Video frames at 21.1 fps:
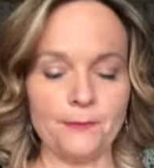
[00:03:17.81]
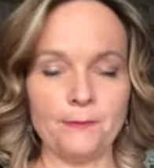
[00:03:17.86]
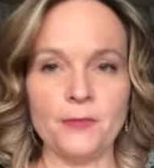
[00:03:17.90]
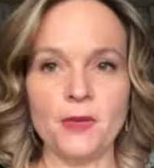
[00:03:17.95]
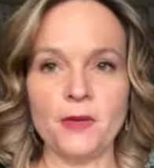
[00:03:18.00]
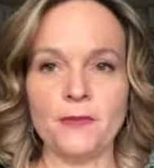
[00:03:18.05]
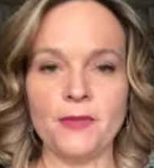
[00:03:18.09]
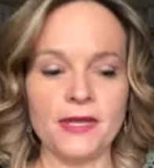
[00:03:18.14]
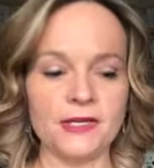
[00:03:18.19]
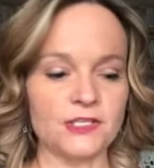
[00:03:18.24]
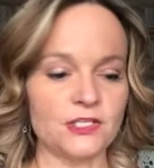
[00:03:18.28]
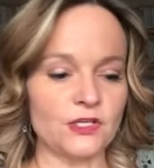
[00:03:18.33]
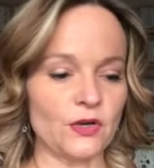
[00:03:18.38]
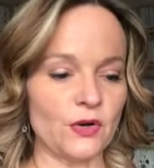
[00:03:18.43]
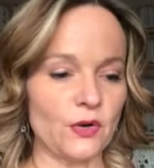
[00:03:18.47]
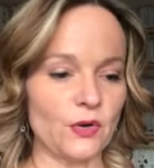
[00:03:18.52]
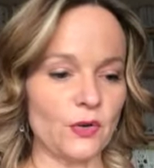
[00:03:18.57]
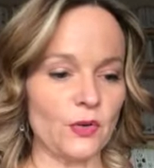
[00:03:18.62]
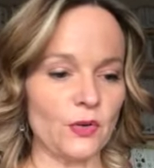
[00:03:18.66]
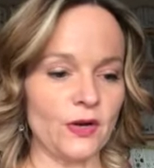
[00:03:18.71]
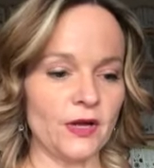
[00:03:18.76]

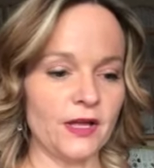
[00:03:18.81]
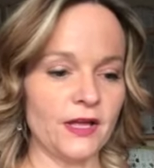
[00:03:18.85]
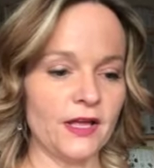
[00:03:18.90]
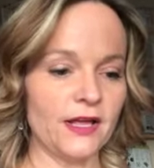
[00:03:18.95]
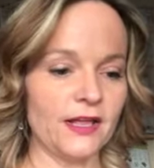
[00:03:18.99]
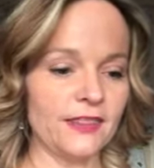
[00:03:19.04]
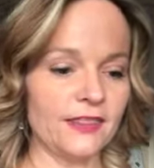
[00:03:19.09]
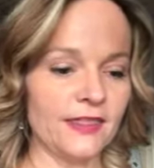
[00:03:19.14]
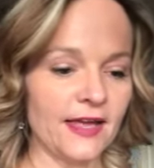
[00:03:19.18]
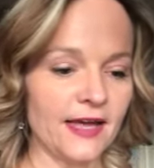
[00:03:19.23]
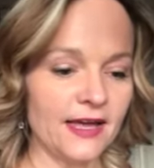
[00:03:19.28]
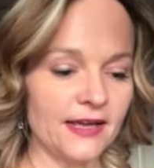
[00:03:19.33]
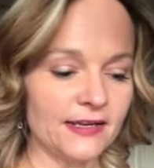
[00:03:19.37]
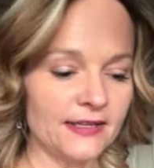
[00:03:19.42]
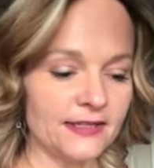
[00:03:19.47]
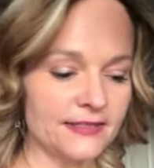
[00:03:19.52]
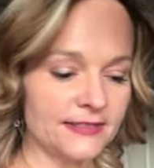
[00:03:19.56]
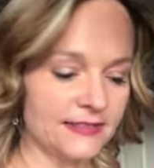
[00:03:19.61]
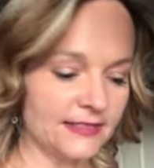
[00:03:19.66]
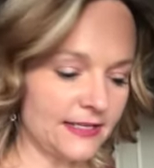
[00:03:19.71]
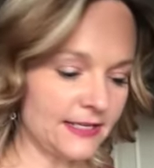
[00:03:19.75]
Memento, that
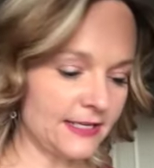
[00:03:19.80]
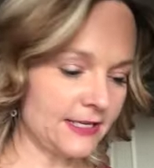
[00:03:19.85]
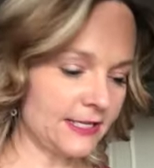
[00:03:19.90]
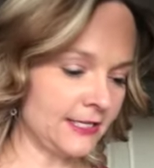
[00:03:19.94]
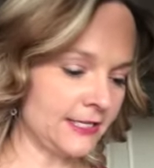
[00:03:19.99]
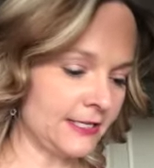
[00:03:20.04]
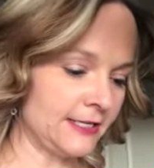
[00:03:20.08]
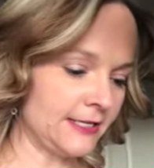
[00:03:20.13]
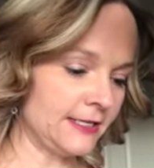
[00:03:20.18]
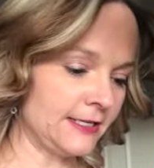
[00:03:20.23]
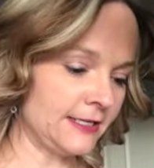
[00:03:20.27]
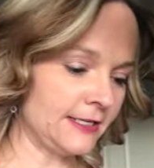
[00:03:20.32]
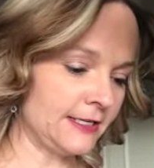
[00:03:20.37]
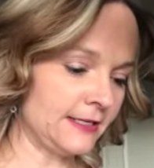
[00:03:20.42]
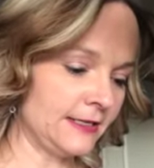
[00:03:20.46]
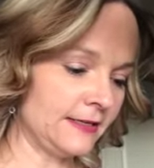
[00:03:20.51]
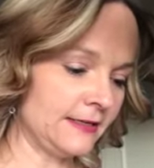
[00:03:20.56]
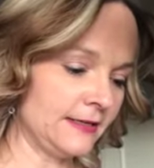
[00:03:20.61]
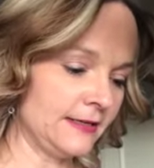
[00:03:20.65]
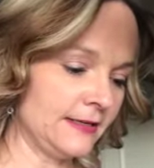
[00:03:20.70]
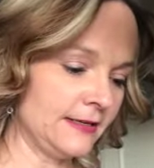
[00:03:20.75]
is
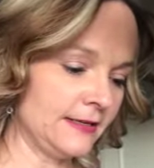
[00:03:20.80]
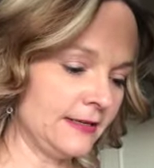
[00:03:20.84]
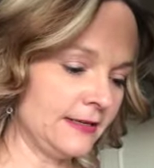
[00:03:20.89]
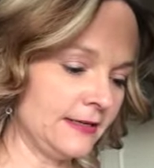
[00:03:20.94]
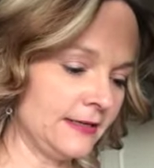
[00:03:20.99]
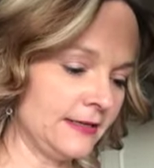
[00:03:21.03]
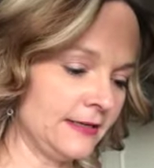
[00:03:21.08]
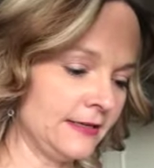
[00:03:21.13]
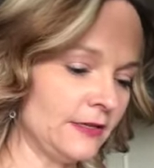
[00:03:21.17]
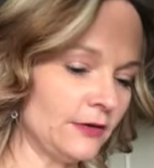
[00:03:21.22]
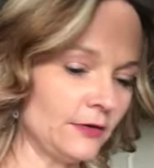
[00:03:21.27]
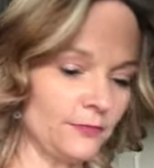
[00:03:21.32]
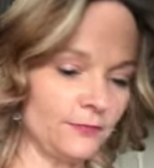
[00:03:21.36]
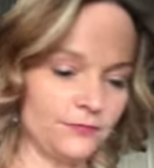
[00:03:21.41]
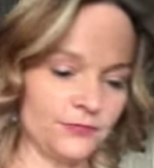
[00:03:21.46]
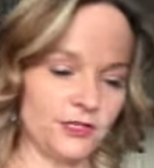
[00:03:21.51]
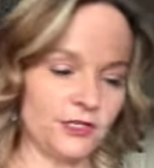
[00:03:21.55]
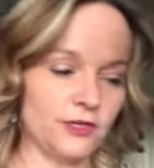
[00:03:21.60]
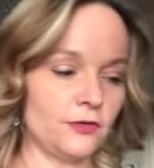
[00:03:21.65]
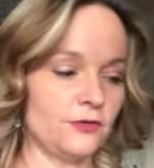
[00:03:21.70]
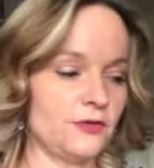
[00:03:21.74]
in, nope,
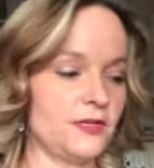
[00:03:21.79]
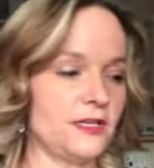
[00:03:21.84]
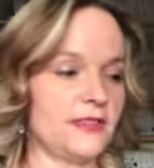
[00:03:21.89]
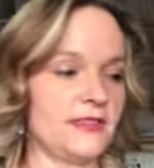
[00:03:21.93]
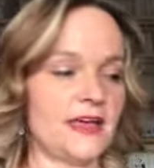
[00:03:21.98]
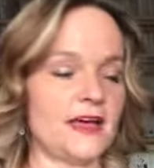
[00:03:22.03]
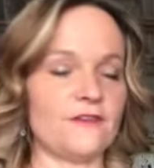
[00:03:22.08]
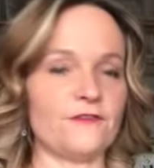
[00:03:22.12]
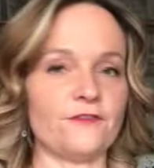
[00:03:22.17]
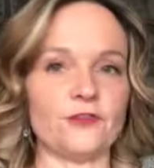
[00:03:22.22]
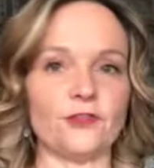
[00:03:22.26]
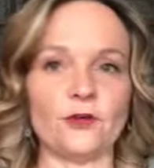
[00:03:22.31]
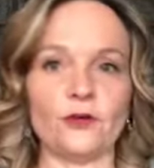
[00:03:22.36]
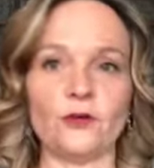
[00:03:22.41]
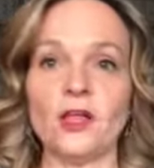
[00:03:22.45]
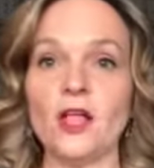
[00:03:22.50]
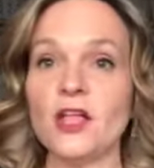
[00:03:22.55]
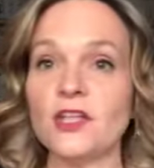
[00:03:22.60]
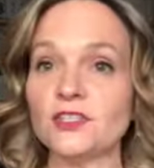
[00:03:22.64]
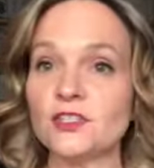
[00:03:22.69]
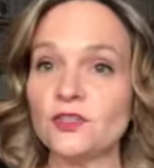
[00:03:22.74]
you don't need that for those.
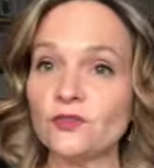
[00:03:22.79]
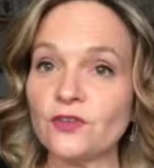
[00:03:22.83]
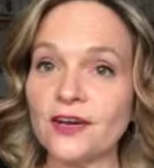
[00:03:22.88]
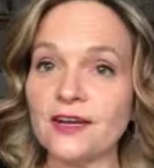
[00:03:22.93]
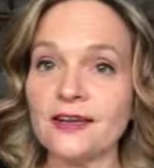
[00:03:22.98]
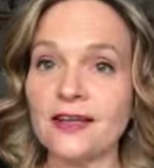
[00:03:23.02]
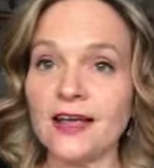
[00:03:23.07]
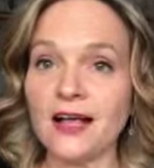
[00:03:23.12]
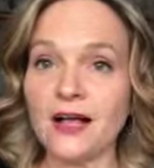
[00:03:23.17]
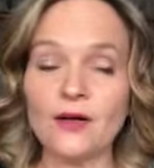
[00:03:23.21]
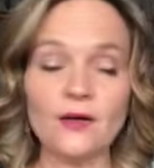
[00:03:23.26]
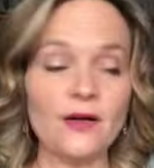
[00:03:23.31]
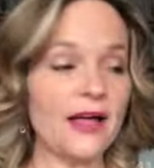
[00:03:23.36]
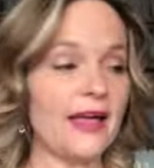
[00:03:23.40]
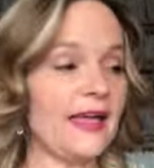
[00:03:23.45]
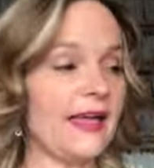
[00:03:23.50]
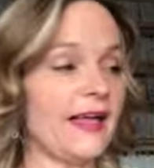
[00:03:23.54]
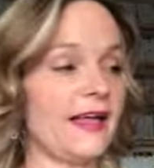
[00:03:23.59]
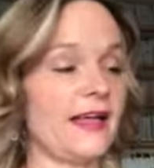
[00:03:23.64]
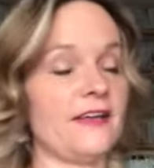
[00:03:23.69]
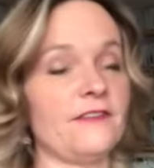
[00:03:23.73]
So right now I
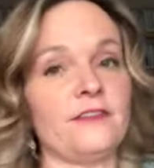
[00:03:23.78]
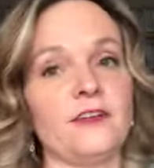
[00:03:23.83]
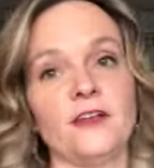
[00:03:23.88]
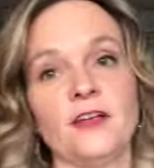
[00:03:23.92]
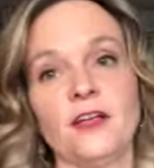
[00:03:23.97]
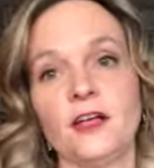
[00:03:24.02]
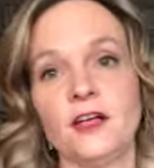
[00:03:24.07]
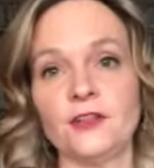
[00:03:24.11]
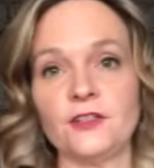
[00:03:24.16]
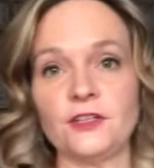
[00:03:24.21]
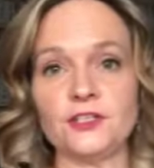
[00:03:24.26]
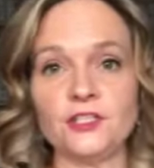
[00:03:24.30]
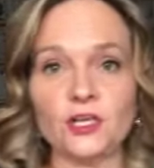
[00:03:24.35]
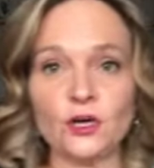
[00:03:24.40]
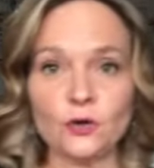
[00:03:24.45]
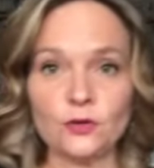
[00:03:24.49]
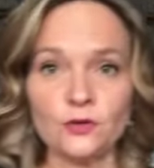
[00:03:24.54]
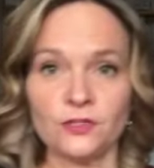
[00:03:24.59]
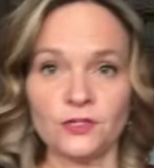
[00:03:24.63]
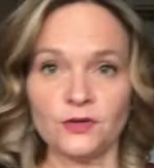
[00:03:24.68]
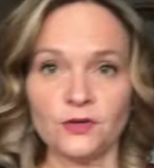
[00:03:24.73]
have the
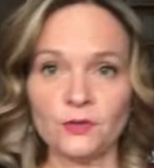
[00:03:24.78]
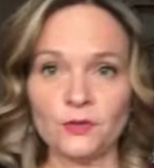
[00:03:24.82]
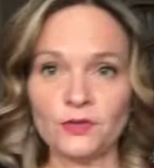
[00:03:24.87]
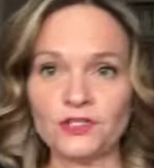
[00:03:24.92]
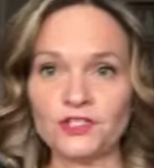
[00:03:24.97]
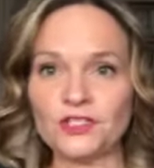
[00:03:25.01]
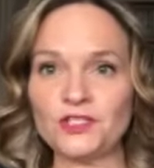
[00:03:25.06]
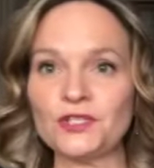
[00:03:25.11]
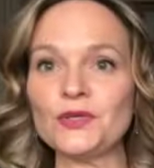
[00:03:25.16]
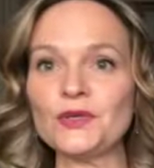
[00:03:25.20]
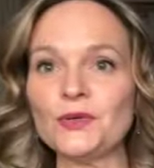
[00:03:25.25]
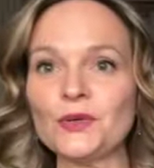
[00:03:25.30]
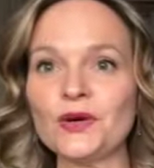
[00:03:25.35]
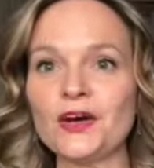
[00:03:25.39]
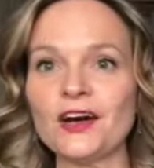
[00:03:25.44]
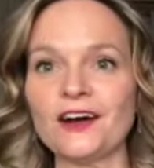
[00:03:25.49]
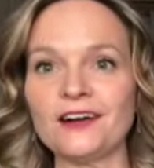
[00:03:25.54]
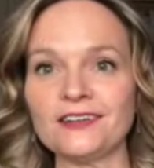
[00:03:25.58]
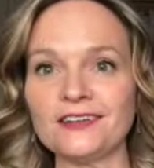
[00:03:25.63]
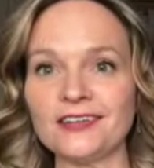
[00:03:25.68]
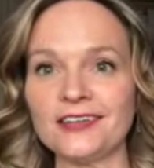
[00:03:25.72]
tote with 2
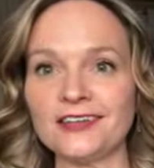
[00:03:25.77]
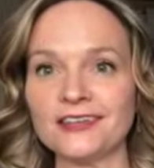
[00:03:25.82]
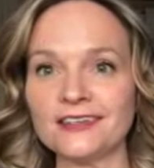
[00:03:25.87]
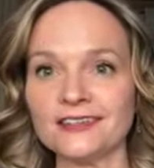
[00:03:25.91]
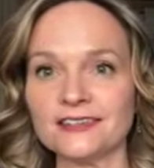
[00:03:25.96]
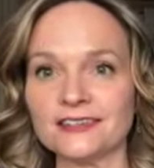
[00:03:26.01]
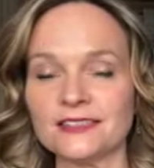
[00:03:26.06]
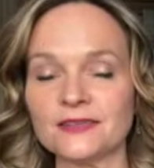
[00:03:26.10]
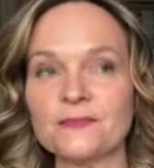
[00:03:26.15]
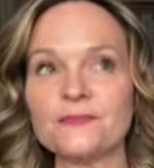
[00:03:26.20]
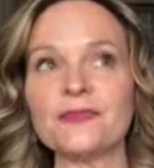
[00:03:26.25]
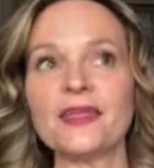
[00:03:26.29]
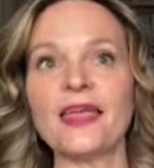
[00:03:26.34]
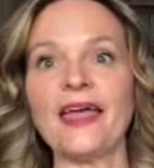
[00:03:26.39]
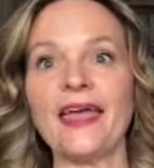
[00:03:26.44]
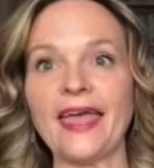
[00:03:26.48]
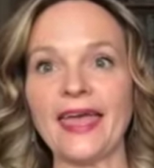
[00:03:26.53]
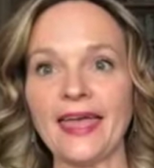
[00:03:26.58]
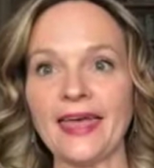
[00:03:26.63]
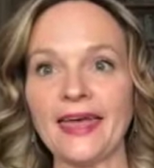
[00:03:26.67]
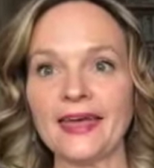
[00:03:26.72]
card kits
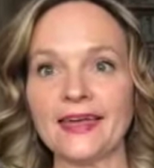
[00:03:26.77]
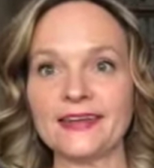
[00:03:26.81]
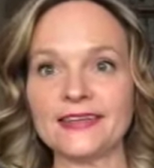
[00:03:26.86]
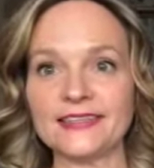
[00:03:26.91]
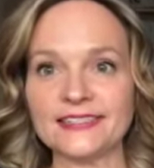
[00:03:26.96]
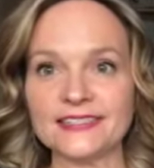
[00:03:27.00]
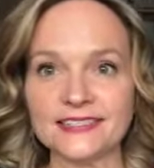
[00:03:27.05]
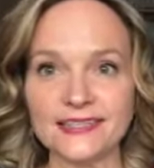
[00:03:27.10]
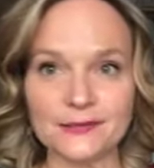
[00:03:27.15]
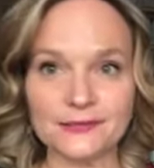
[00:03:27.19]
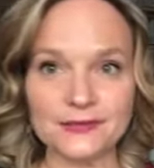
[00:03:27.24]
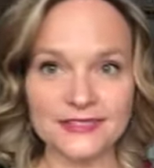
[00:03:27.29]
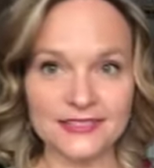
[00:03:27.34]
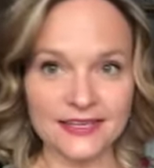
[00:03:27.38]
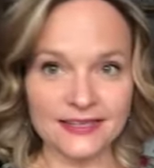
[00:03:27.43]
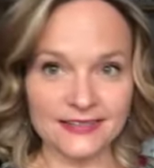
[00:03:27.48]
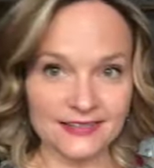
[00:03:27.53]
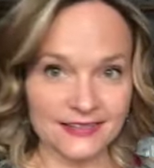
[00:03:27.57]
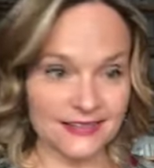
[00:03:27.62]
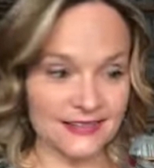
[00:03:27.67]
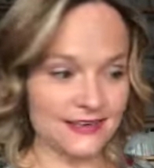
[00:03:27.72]
and a stamp
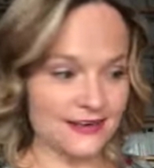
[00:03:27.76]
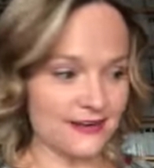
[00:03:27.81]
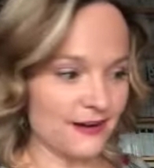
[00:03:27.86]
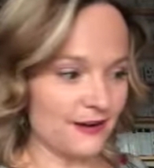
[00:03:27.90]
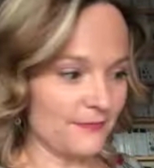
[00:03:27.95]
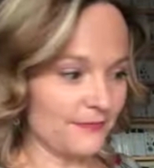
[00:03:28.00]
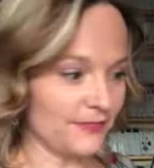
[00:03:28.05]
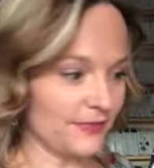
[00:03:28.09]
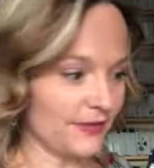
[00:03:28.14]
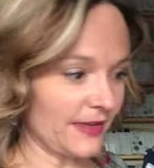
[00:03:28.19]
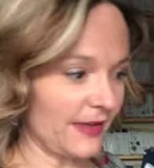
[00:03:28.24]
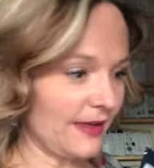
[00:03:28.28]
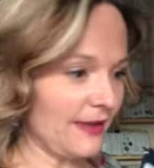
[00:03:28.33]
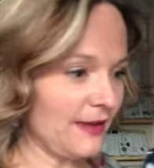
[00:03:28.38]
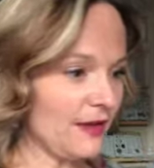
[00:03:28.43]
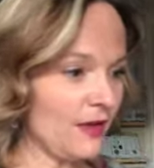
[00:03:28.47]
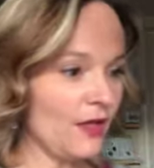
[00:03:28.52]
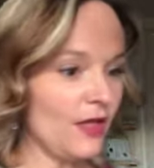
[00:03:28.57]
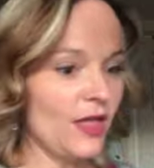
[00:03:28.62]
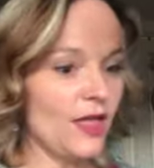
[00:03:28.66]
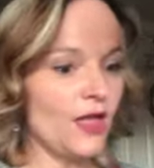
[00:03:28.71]
set in here,
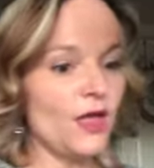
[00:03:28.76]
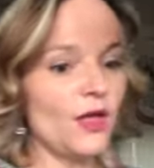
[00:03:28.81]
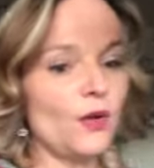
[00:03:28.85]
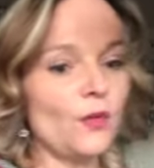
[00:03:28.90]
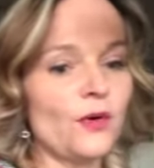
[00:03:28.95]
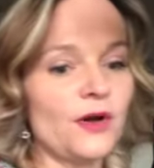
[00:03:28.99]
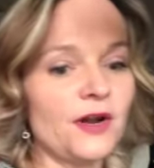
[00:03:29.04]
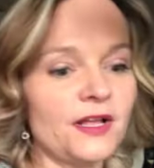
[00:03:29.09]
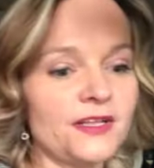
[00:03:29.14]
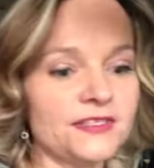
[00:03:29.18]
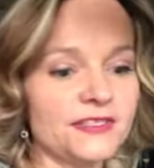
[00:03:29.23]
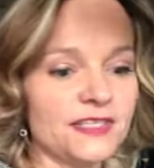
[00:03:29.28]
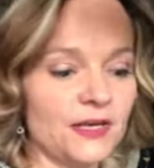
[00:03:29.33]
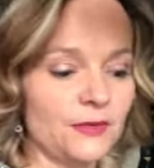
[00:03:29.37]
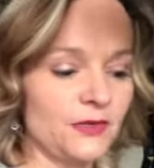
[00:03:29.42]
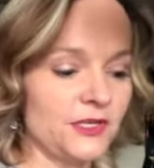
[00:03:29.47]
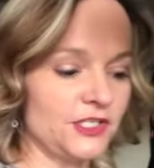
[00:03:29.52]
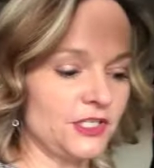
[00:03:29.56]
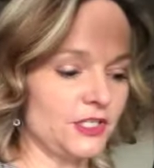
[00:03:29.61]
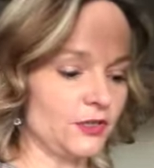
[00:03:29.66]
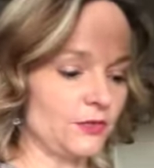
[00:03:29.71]
okay? What else can
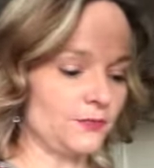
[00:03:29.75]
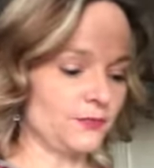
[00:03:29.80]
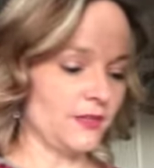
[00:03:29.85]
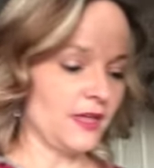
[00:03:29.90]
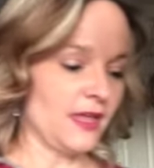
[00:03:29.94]
we do?